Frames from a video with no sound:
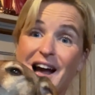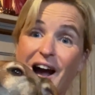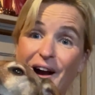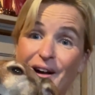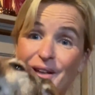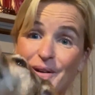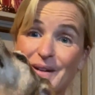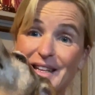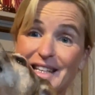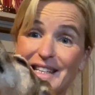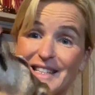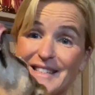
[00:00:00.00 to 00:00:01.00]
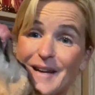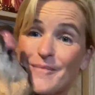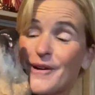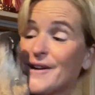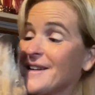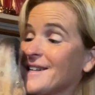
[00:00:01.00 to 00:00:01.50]
are you in
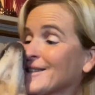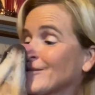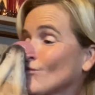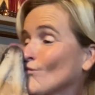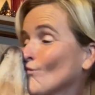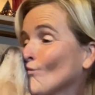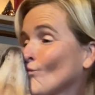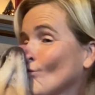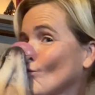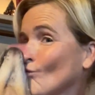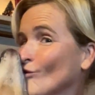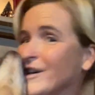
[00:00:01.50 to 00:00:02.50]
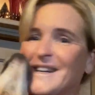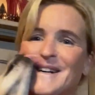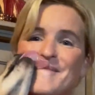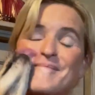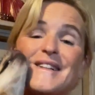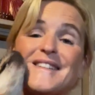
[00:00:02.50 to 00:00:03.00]
December?
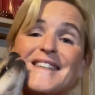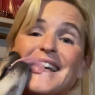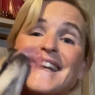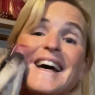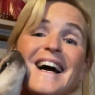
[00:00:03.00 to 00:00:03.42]
Mitzi and